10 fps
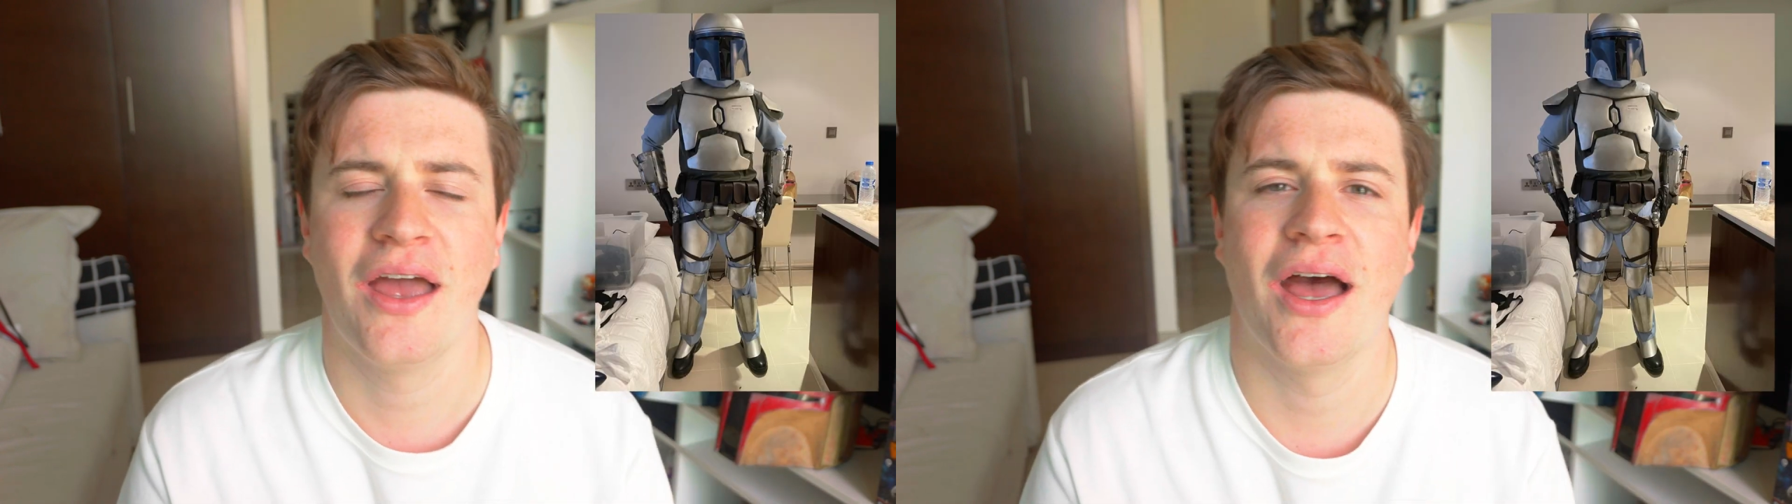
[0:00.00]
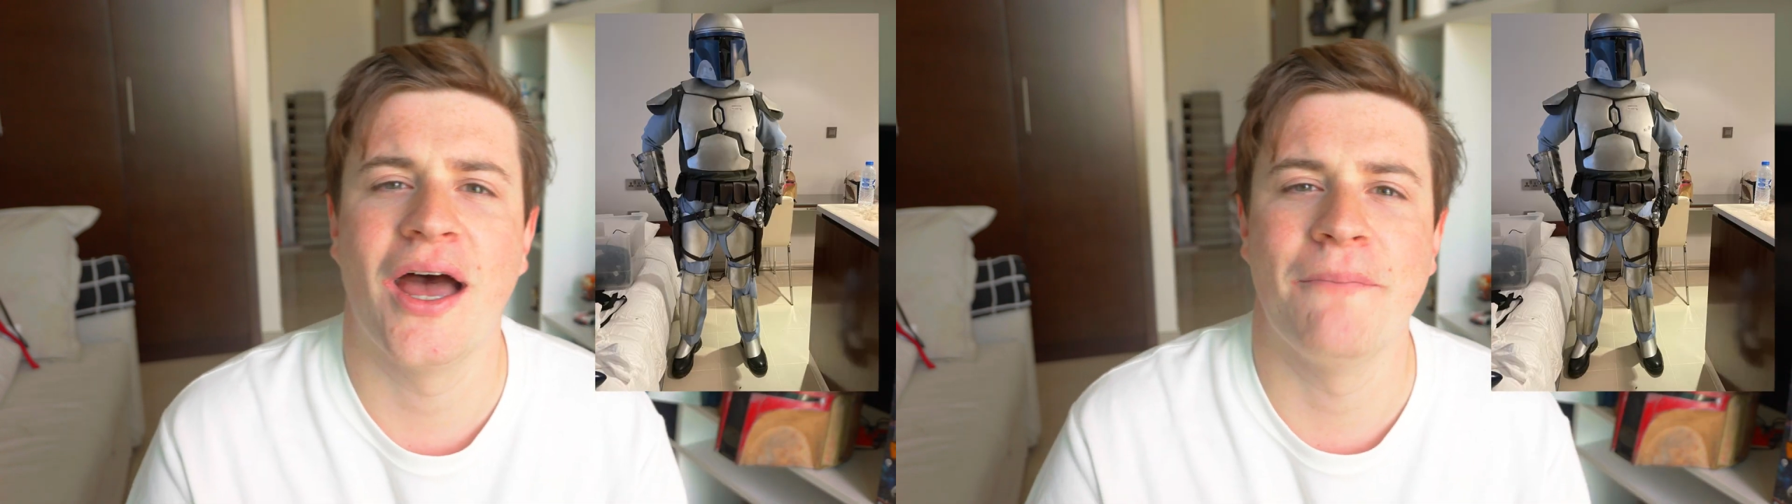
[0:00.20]

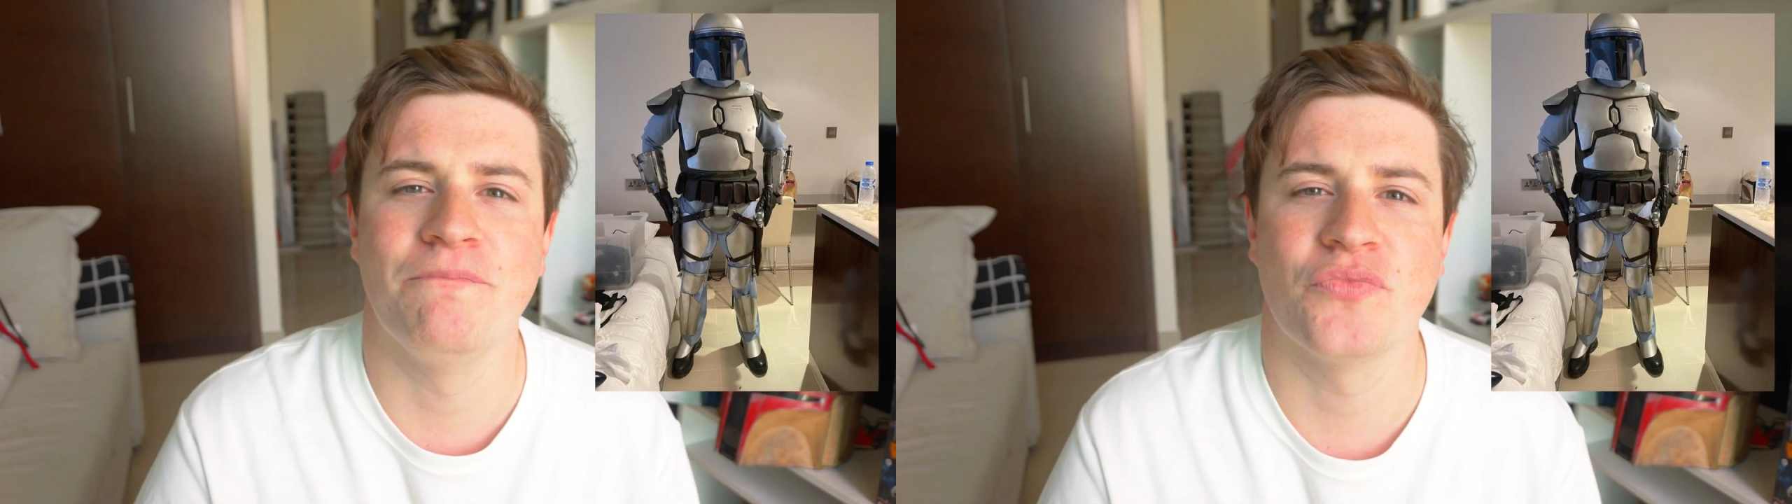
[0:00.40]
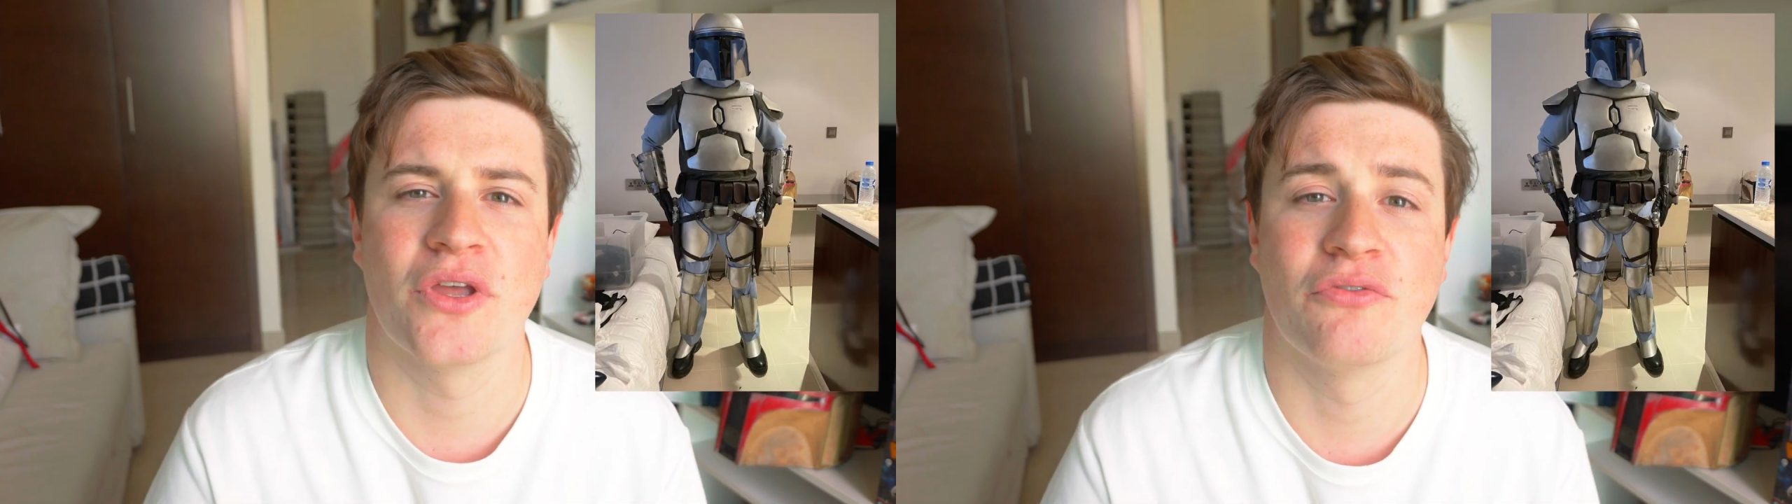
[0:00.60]

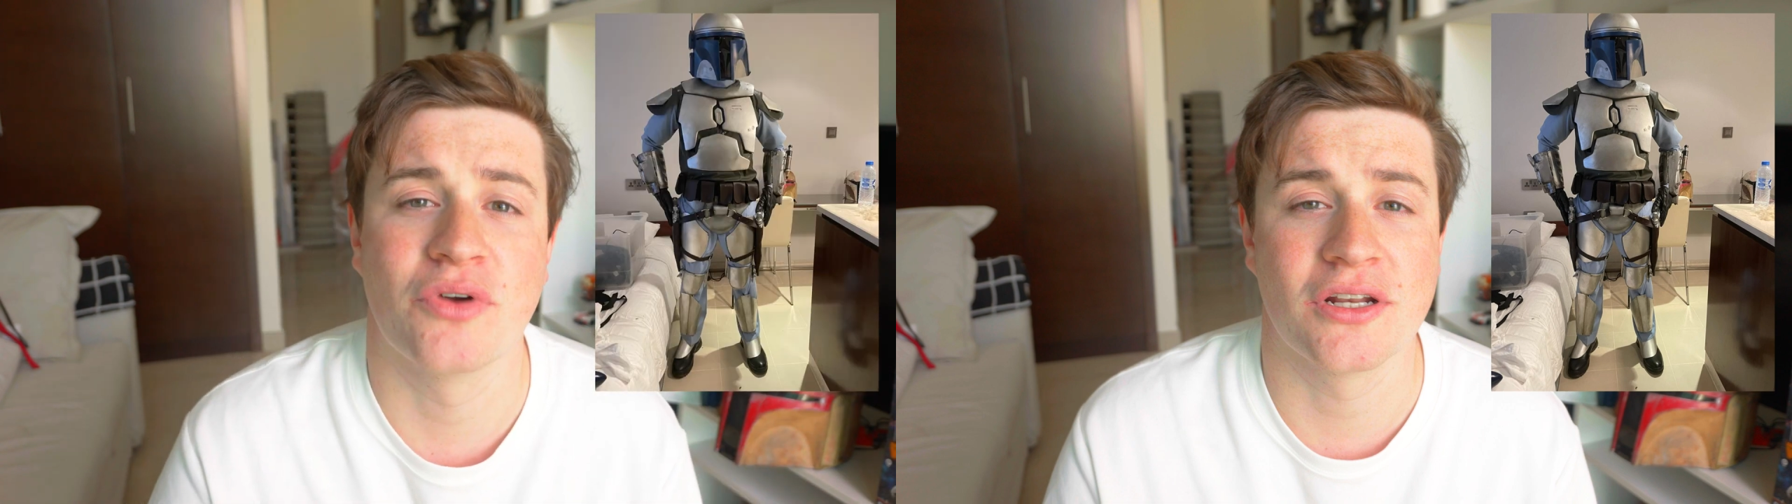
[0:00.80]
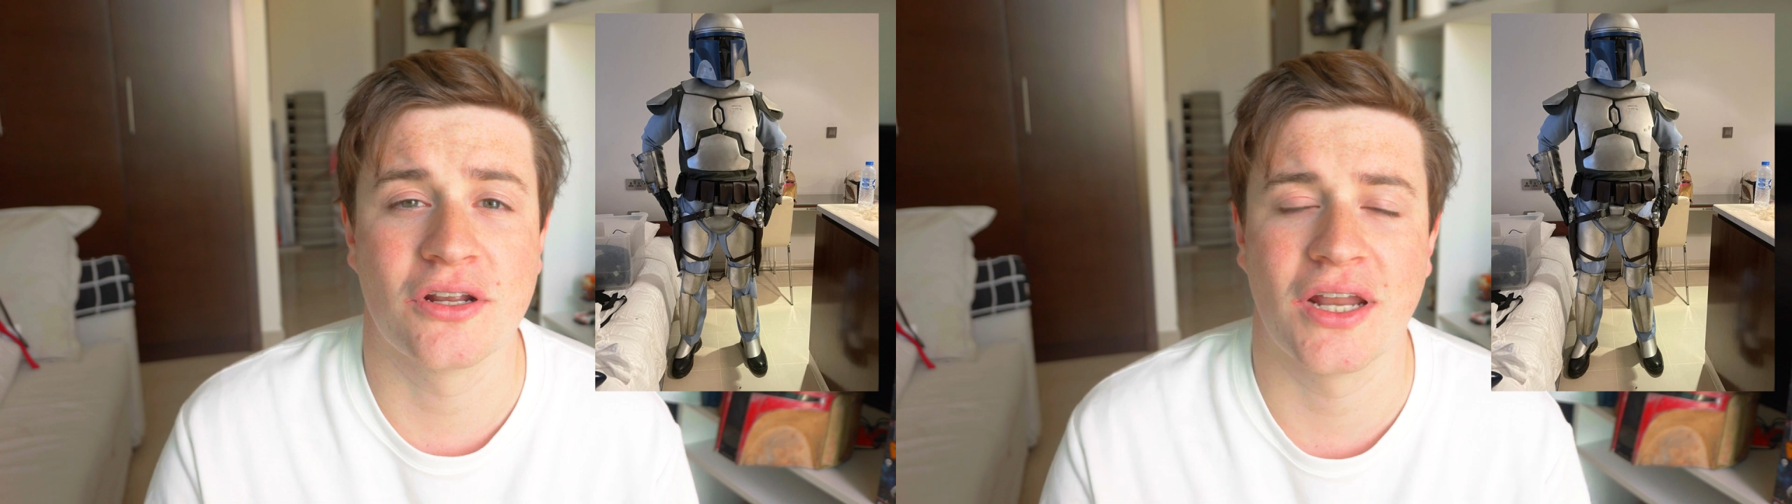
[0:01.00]
of
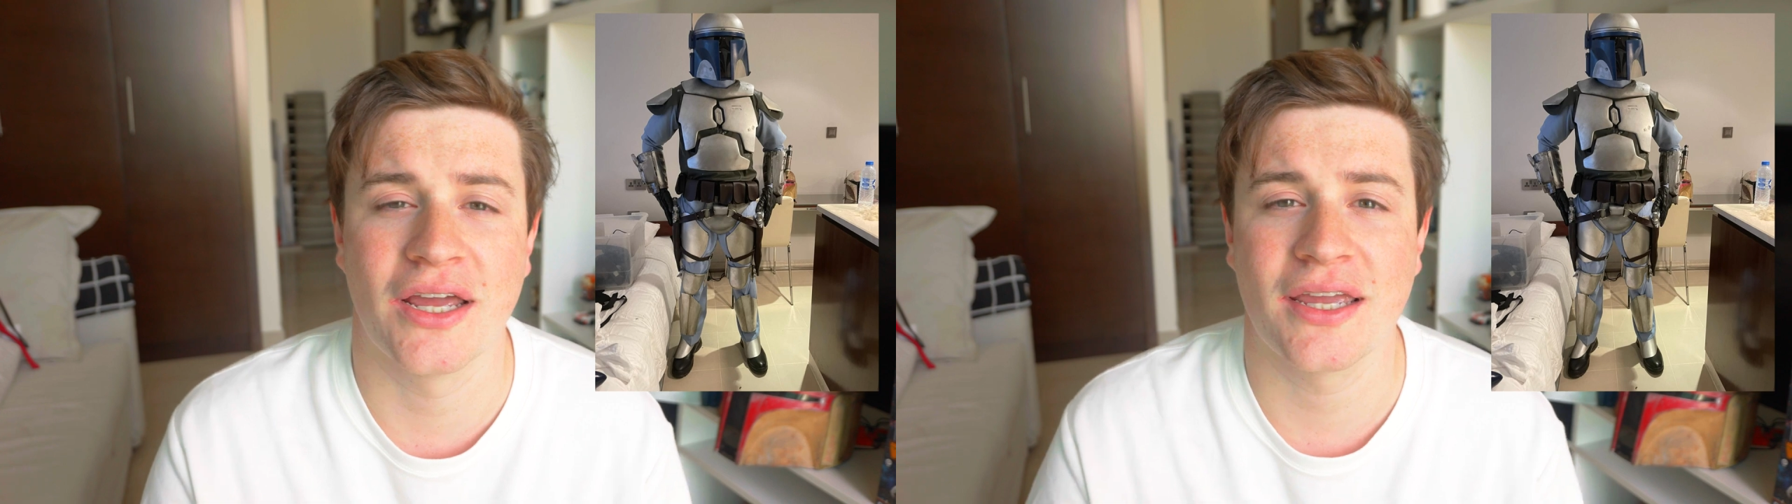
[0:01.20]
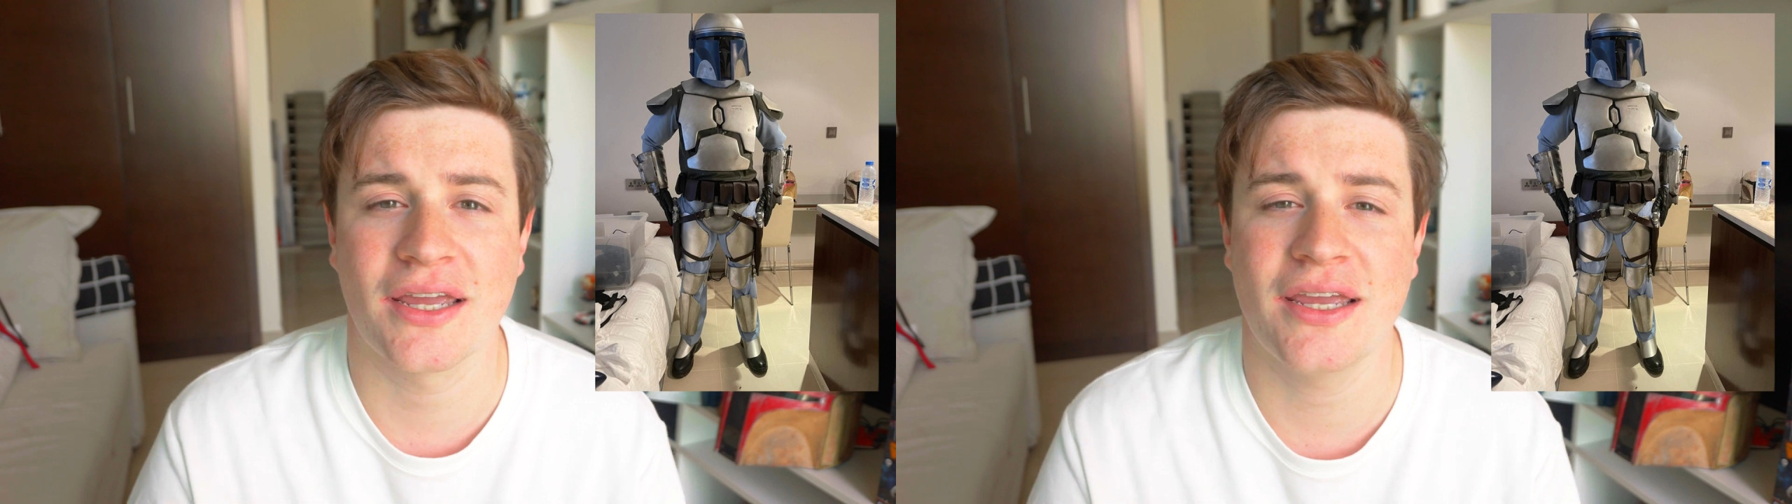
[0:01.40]
what it looked like.